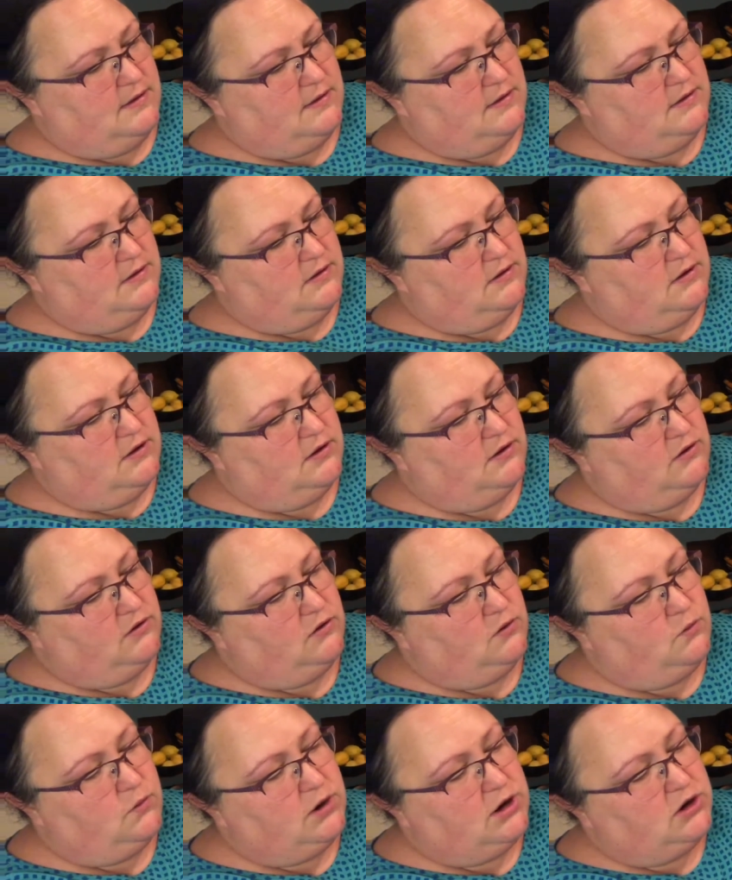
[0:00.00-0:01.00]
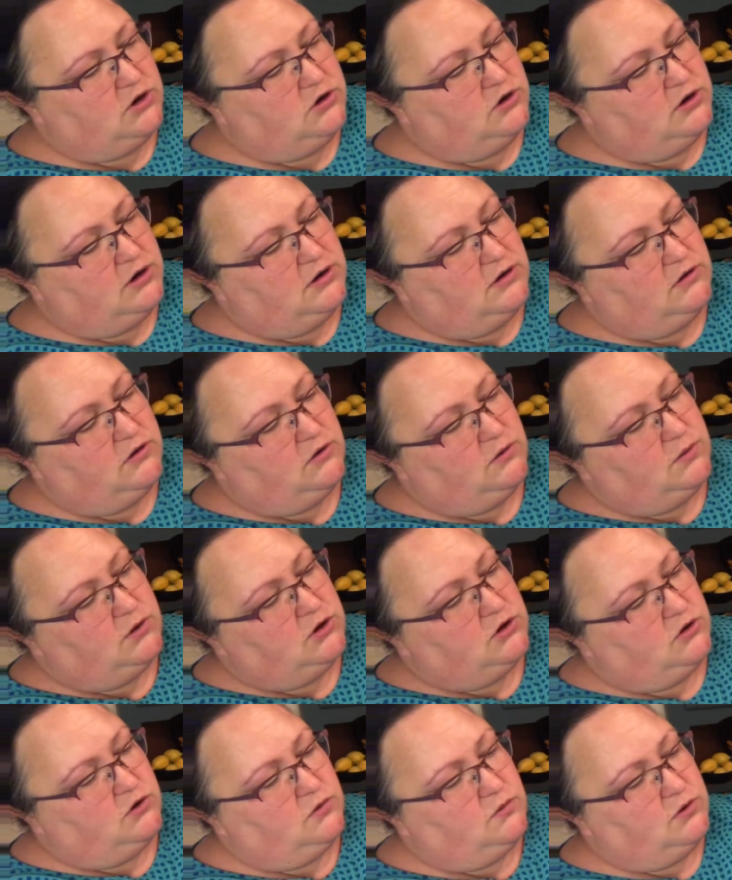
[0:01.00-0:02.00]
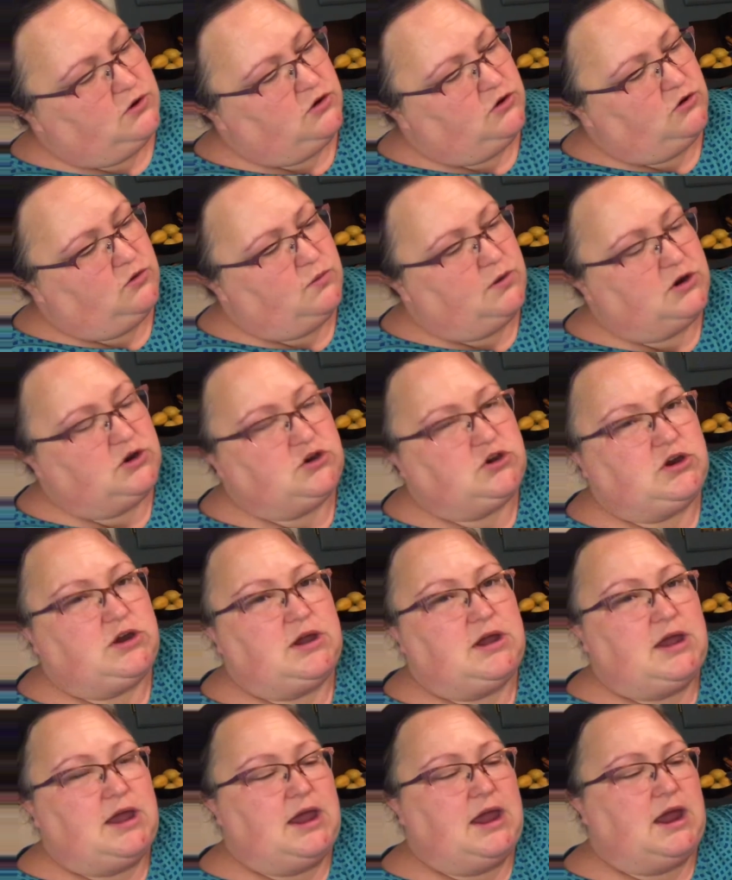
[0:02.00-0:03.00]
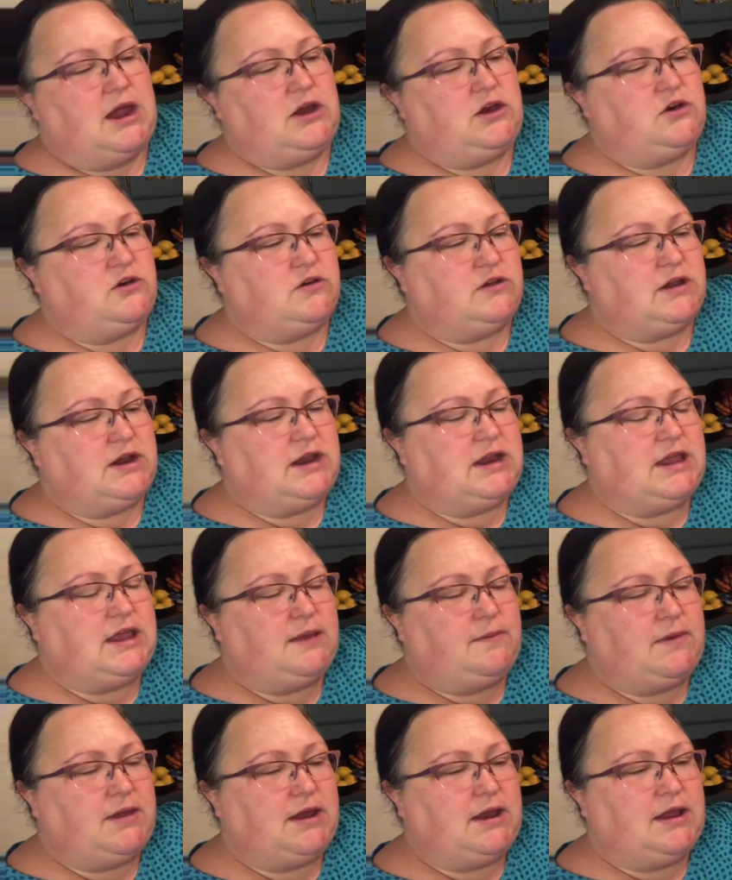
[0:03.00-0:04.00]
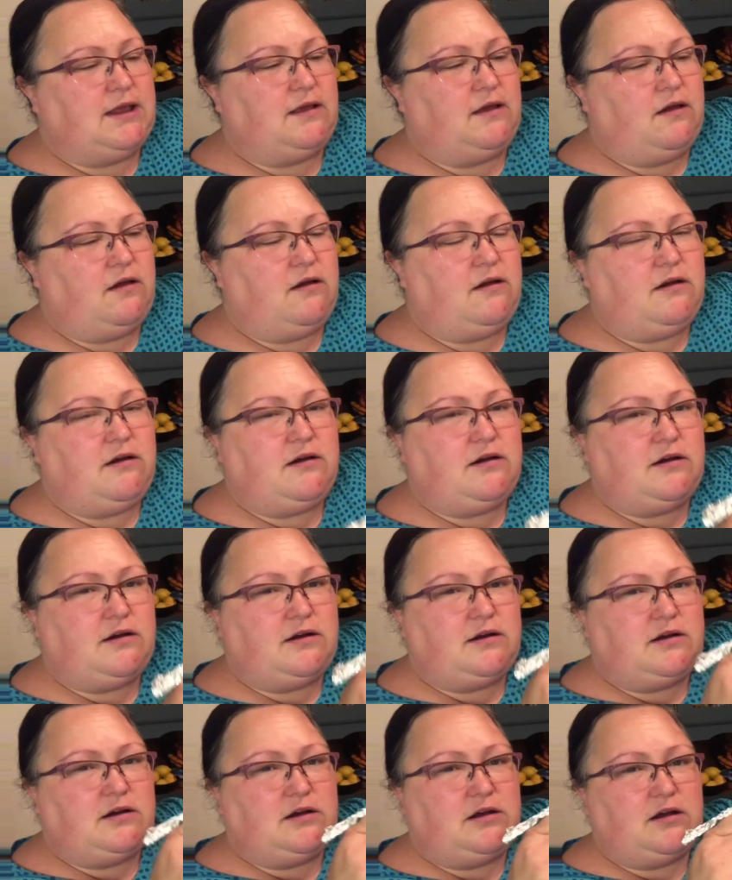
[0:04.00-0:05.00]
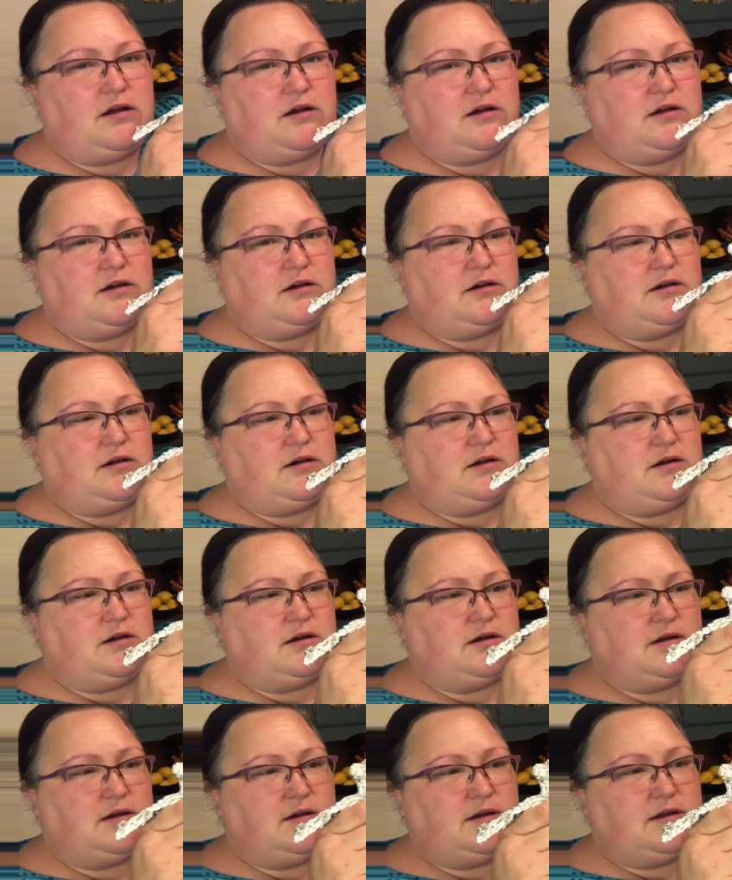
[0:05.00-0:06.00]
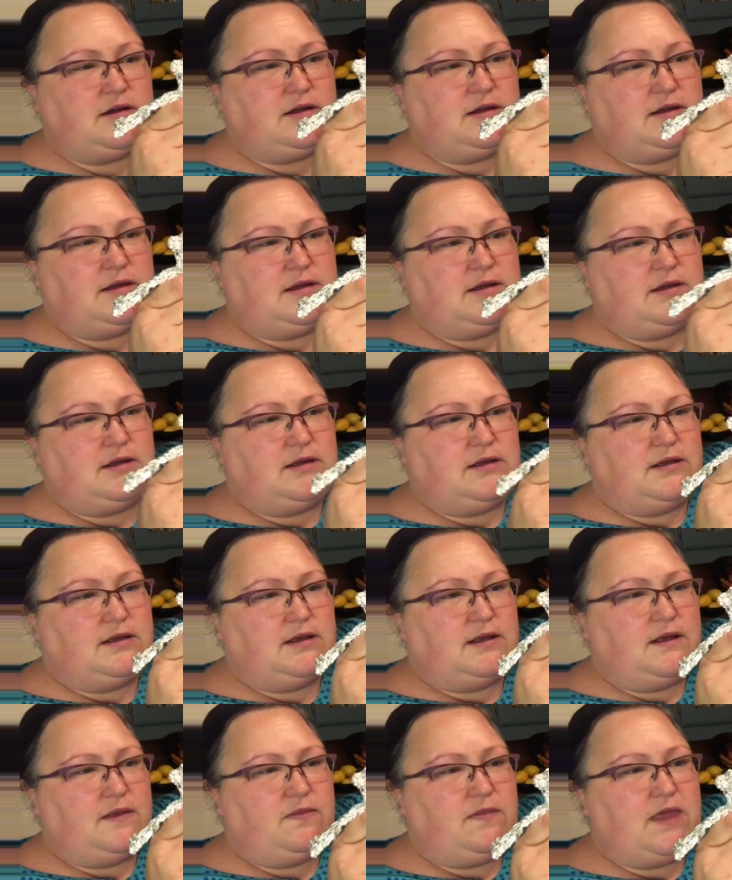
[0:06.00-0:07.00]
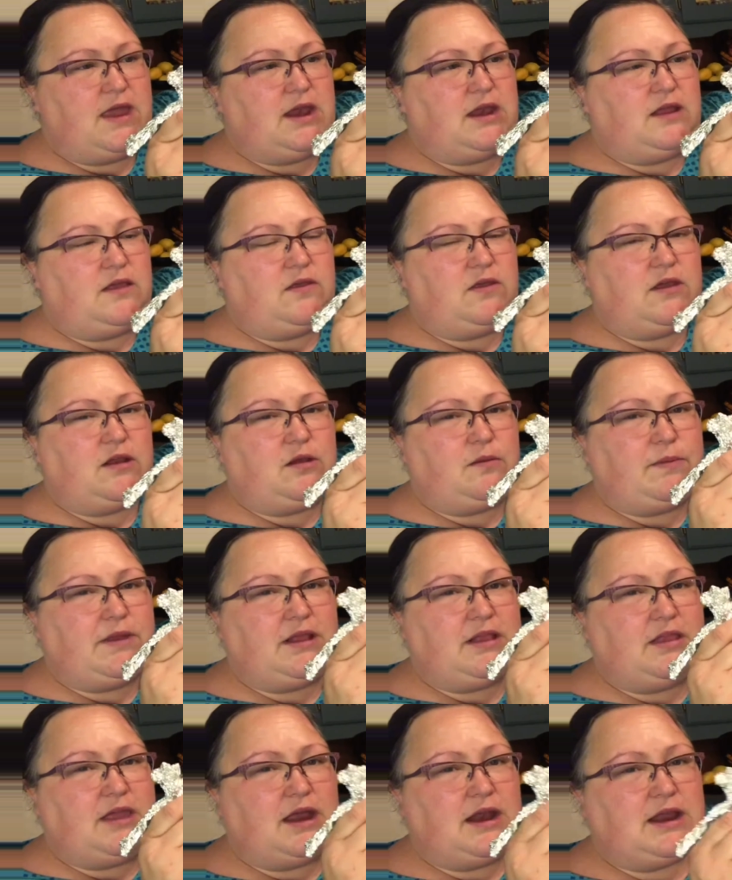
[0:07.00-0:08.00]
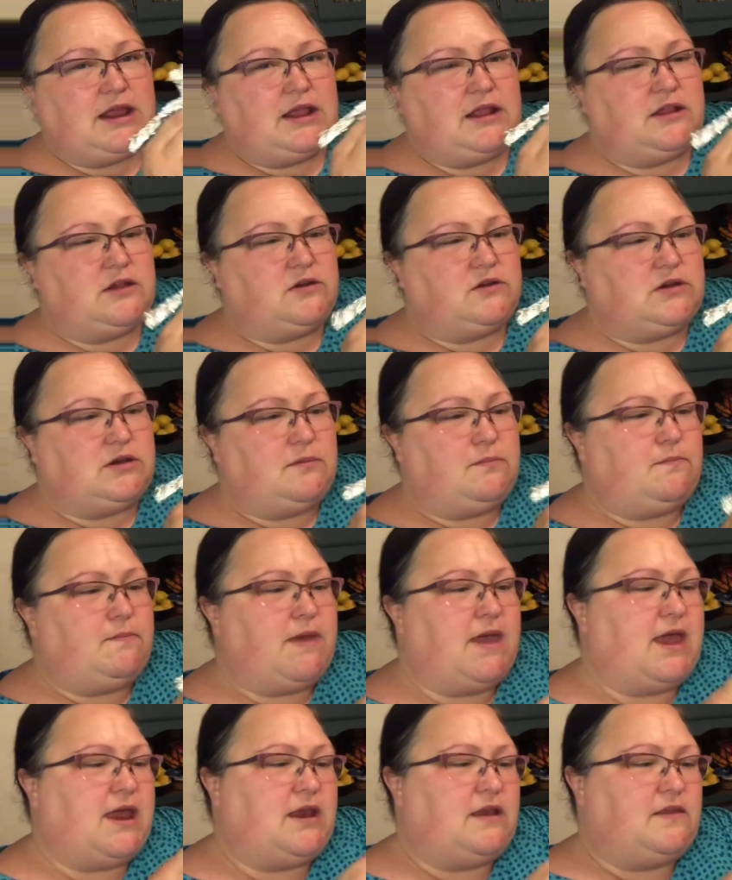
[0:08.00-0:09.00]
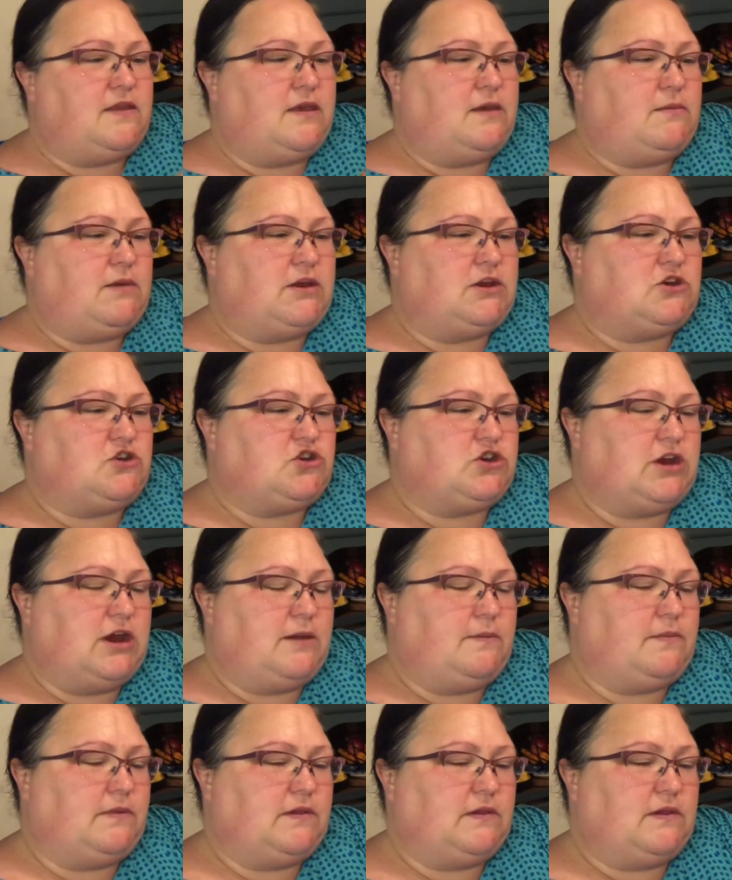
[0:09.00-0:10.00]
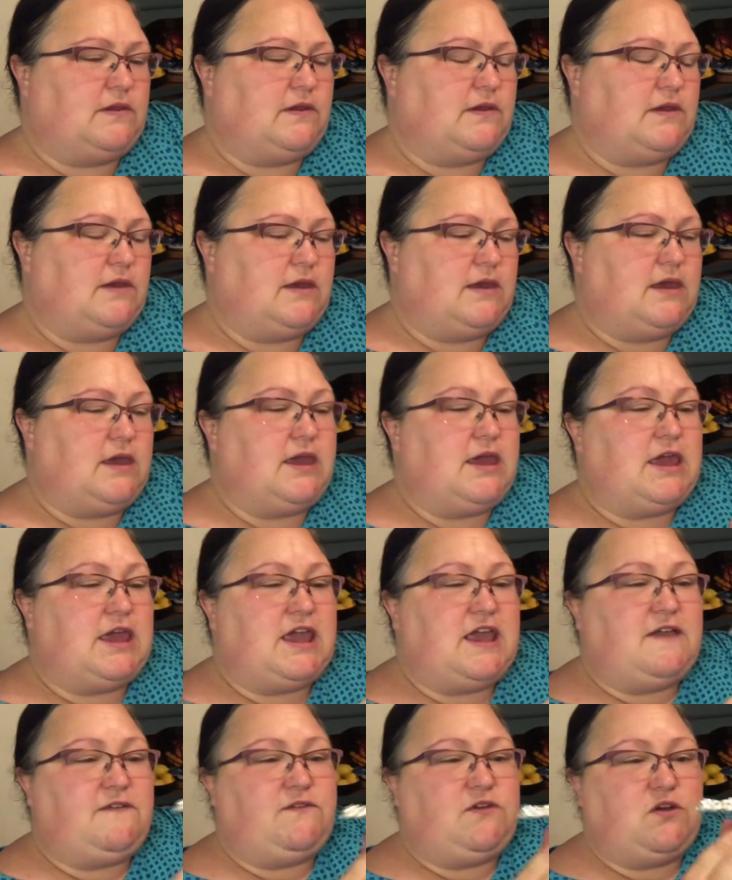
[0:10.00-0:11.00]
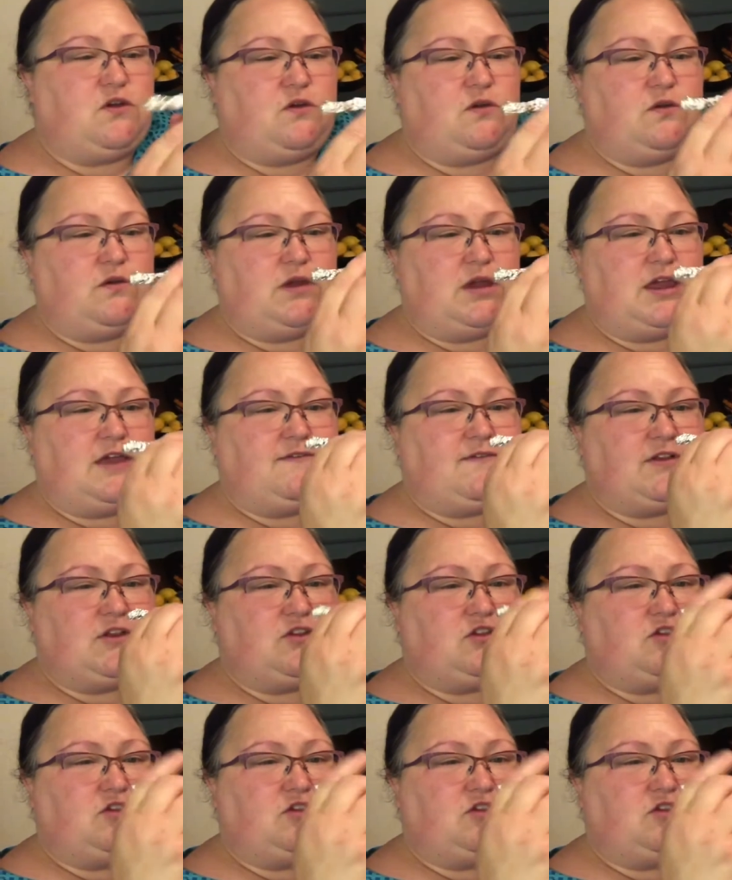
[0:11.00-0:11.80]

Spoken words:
So you're going to squish, squish, and you're just going to keep getting harder and harder. And then it'll be a lot easier to bend them into shapes. If it's